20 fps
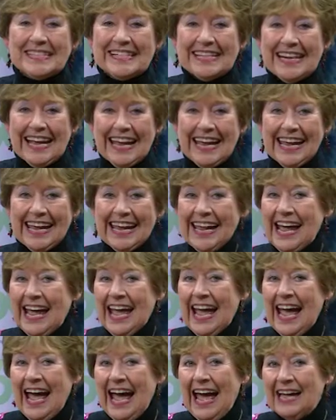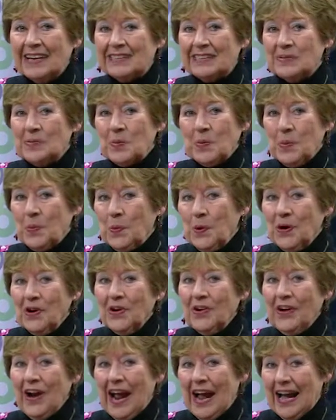today, and
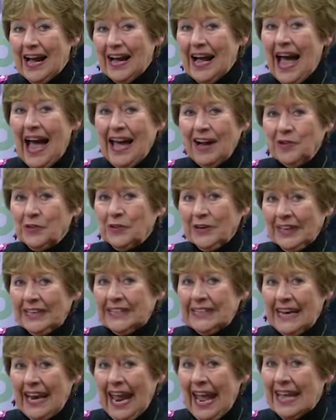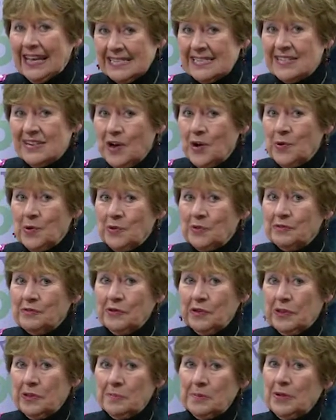Akron is known
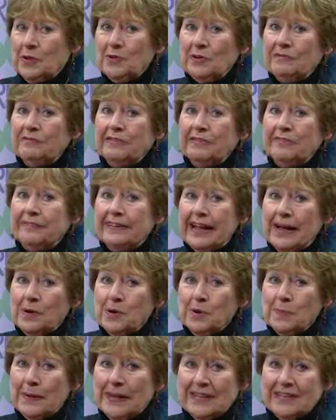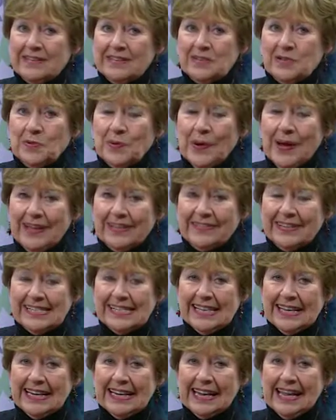for the beautiful flower beds throughout the
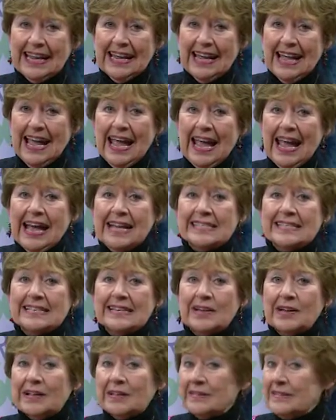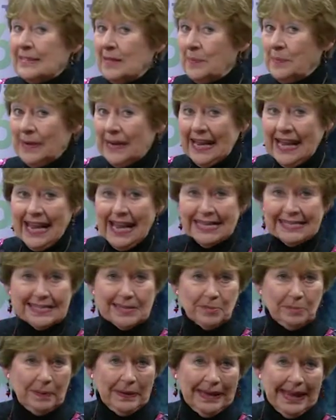city. So somebody has
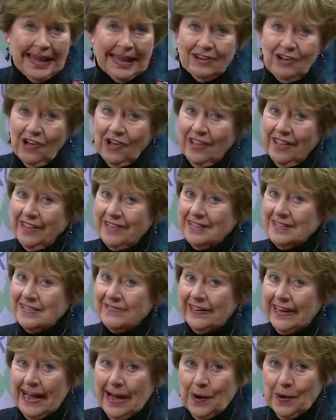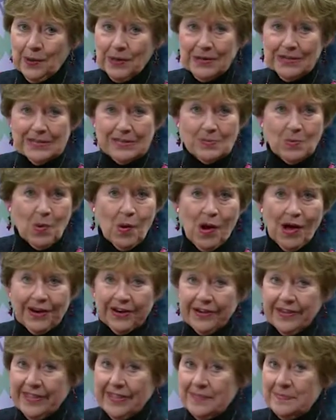to plant all those flowers,
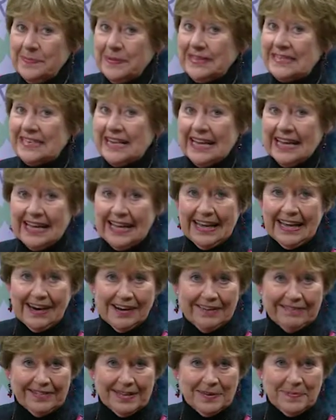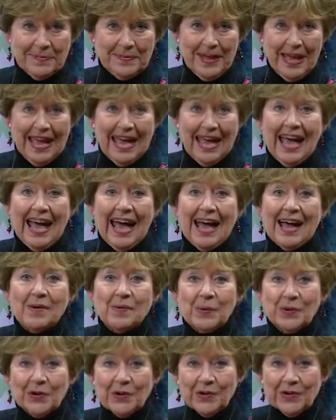water them, and take care of them. And
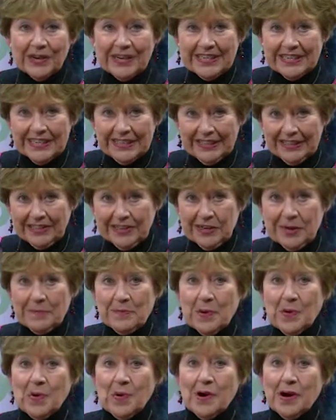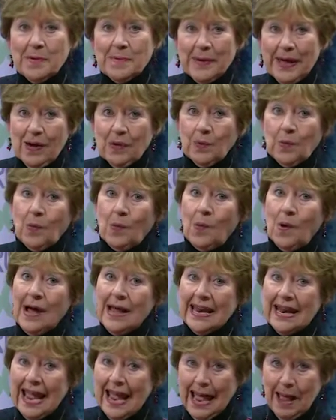we're going to learn more about
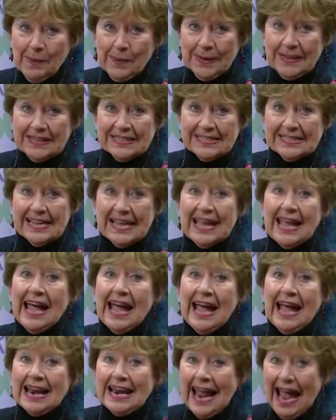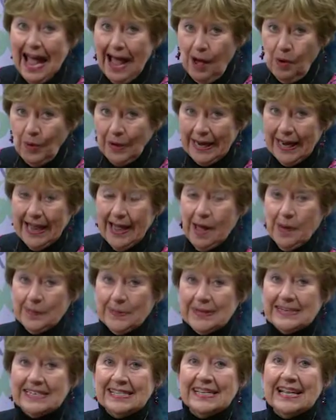what happens and how it
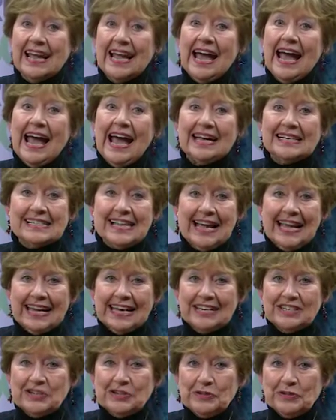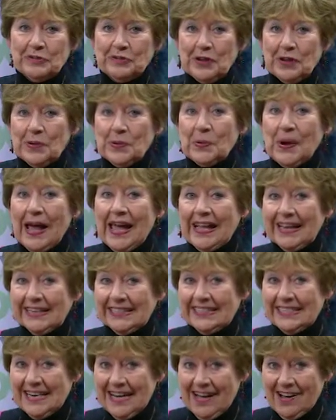happens as I interview
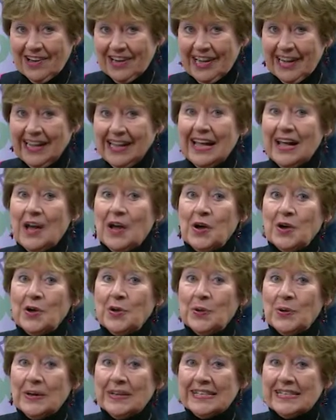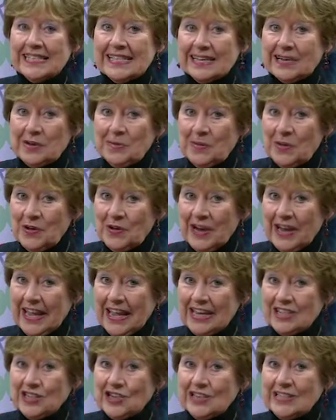Helen Dauka, who is the
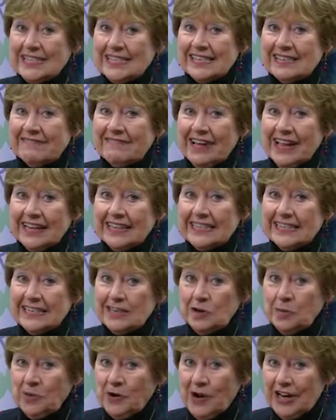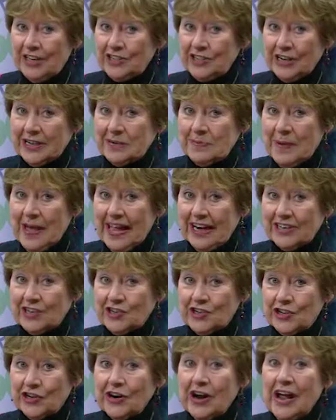Communications and Volunteer Project
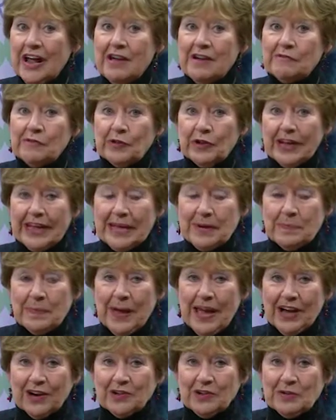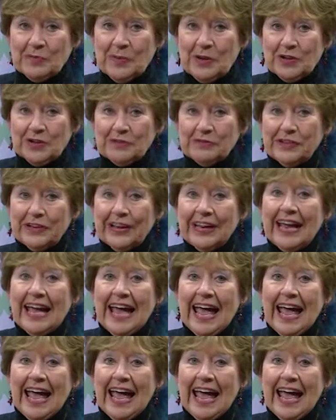Manager for Keep Akron Beautiful,